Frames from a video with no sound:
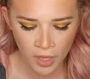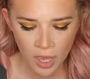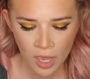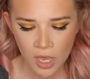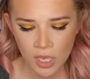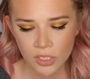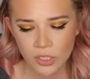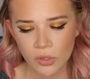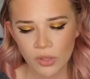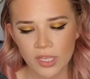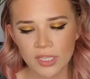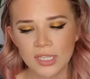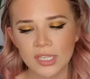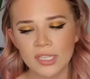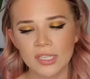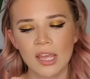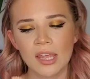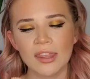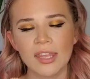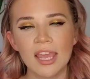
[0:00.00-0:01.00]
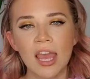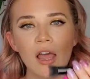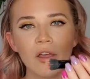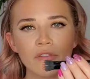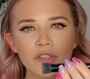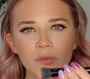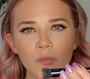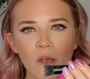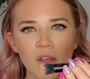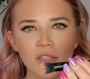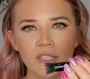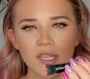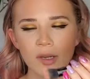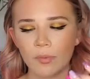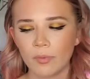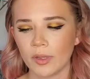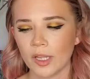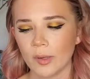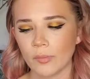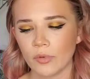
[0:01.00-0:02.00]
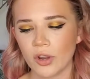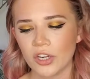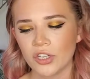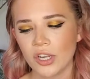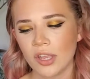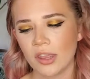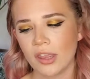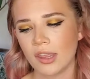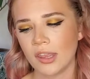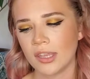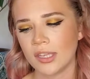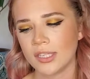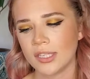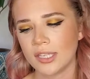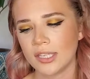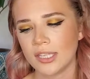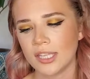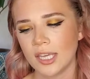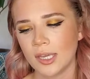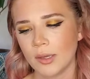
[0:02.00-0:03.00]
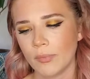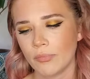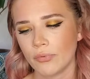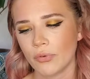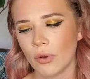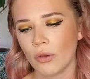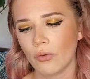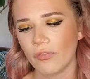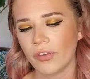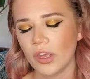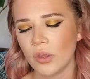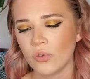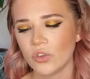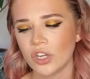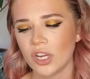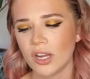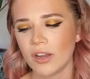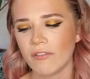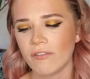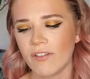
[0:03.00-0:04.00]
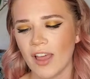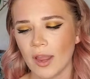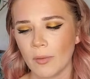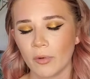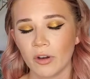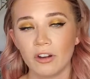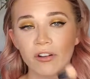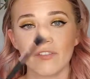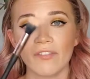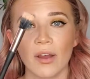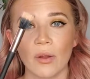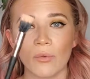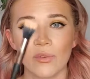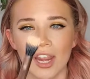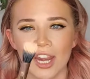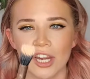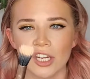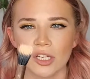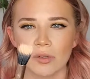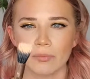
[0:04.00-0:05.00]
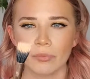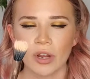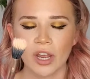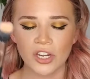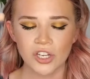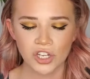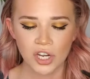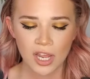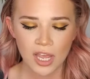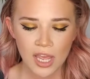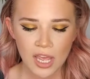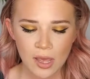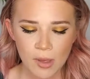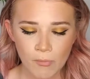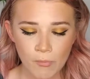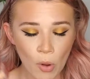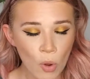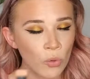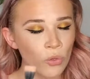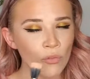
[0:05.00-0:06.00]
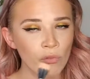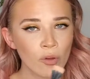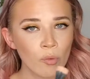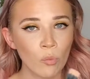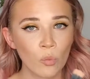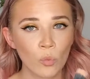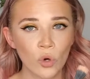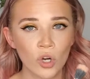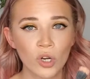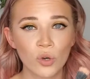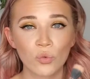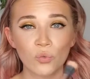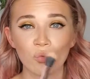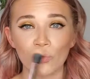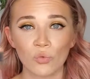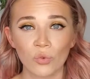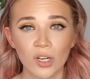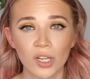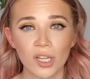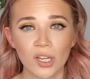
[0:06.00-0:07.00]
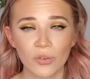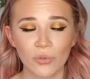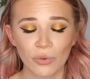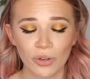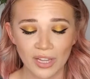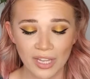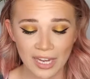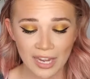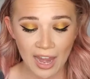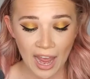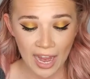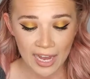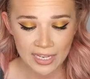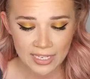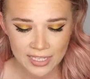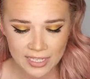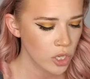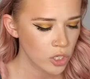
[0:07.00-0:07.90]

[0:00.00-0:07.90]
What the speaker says: So this is the E.L.F. small stippling brush, and then this is the Profusion fiber foundation brush. Both of them work really, really nice.